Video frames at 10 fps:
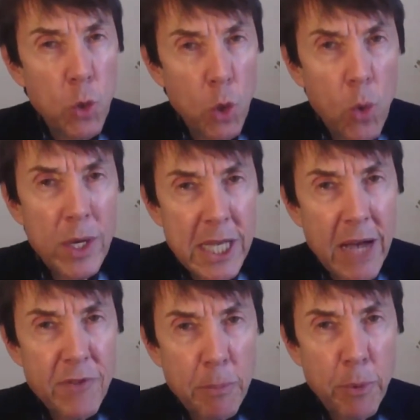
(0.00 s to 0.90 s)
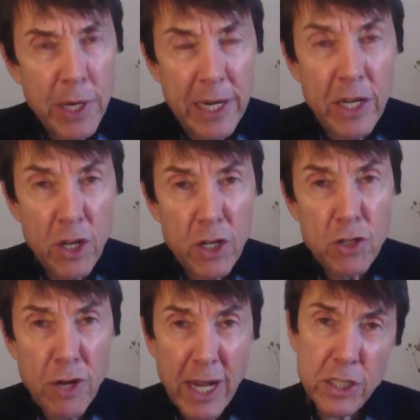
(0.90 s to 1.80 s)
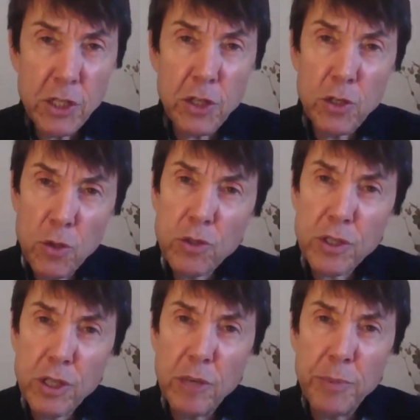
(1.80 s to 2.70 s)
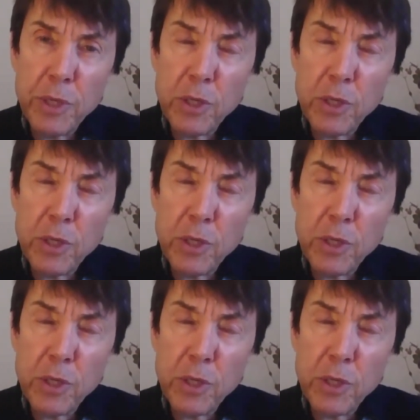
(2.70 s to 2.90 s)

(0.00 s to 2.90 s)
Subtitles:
you always have to put it in contrast to the North Node,